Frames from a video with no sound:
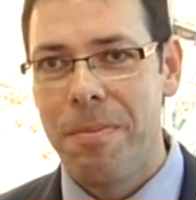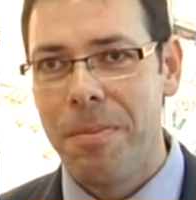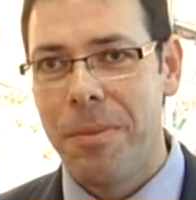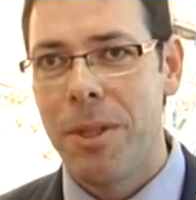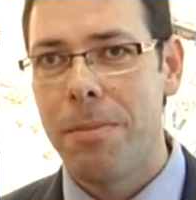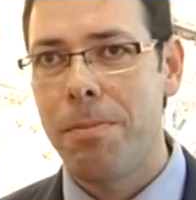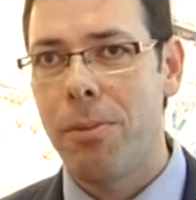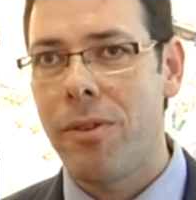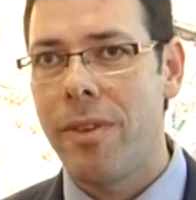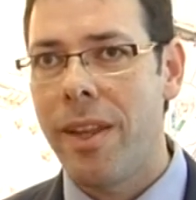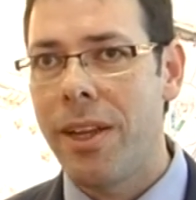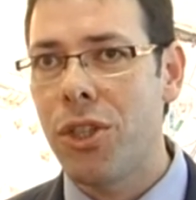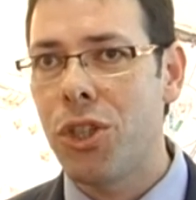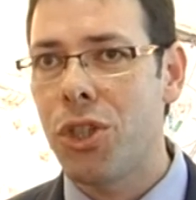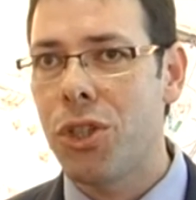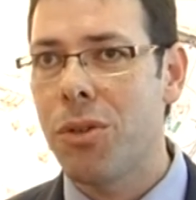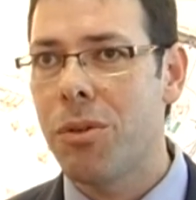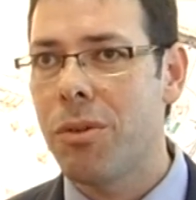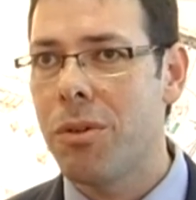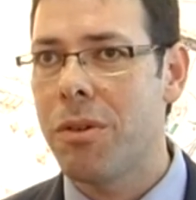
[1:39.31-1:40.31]
the
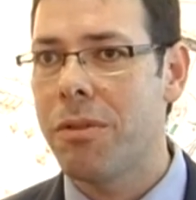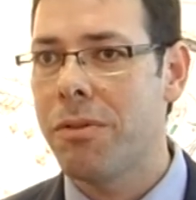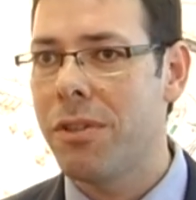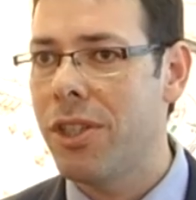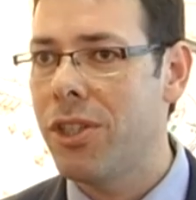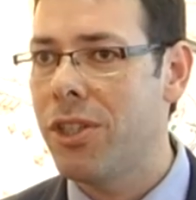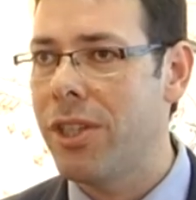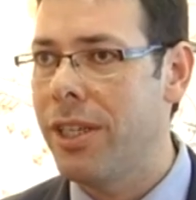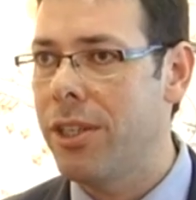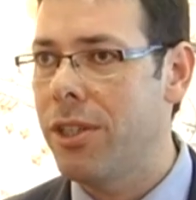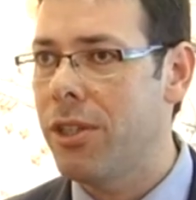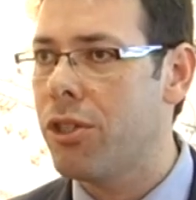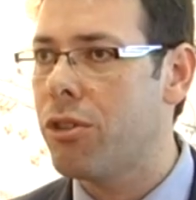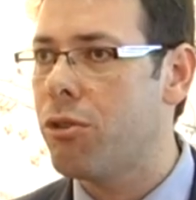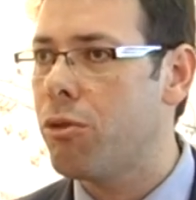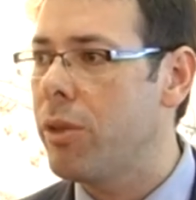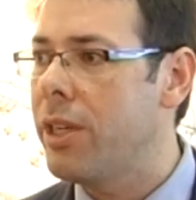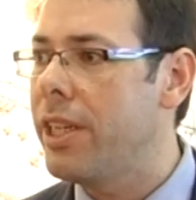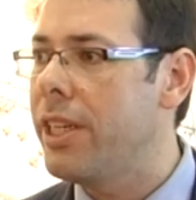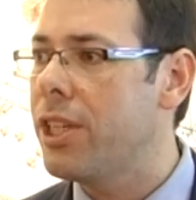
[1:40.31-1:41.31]
potential of this
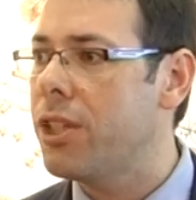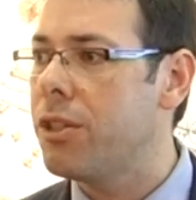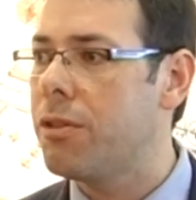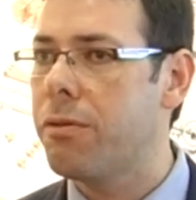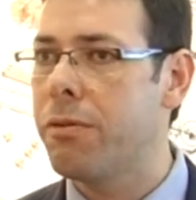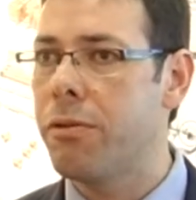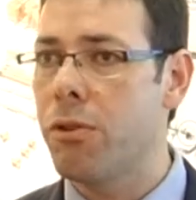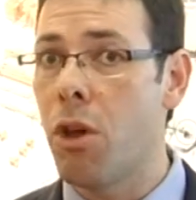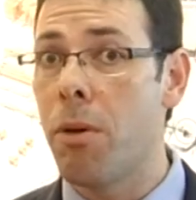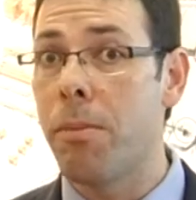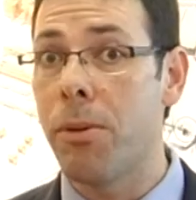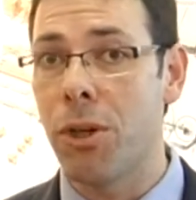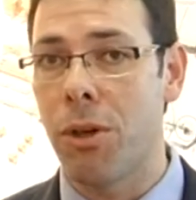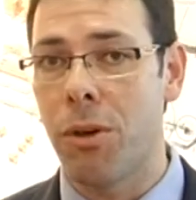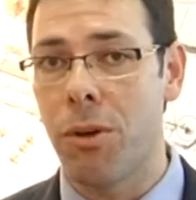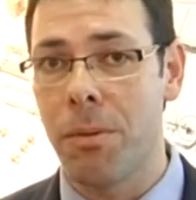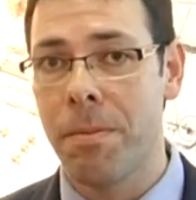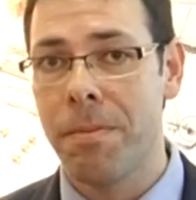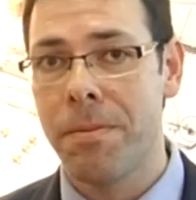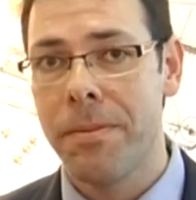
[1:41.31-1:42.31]
industry is
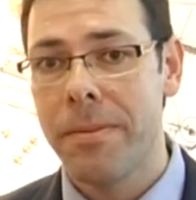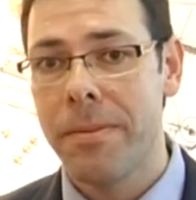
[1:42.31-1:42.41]
phenomenal.